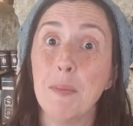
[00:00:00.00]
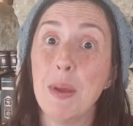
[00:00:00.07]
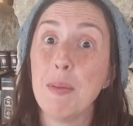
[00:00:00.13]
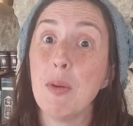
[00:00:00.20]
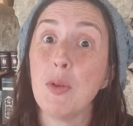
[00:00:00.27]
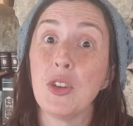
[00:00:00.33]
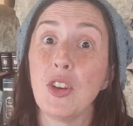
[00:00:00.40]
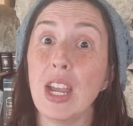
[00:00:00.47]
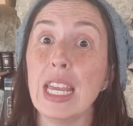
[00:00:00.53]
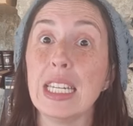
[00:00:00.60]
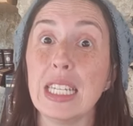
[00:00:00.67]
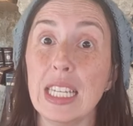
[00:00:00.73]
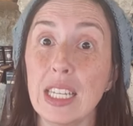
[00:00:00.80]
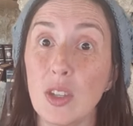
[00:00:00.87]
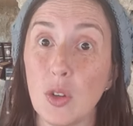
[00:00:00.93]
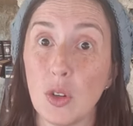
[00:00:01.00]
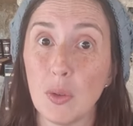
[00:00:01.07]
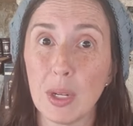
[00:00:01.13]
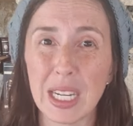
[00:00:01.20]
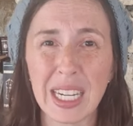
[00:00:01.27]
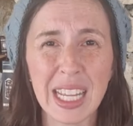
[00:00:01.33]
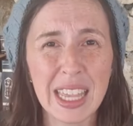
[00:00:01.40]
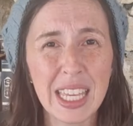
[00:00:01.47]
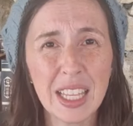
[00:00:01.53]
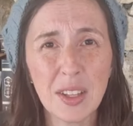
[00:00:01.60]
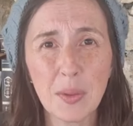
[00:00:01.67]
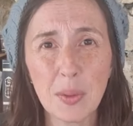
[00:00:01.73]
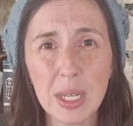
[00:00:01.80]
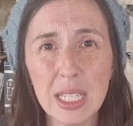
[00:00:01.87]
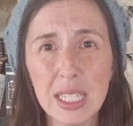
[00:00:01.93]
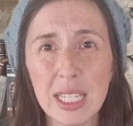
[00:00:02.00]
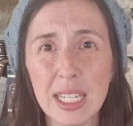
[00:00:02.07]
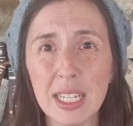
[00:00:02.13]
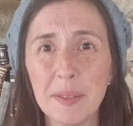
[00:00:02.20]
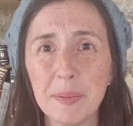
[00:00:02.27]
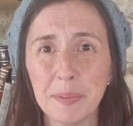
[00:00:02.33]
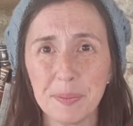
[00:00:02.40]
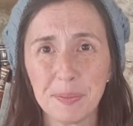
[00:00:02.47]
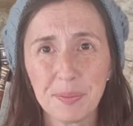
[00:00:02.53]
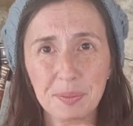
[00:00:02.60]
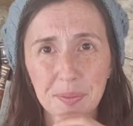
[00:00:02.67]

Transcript: Maybe when you're 18, you could read it. And I think the reason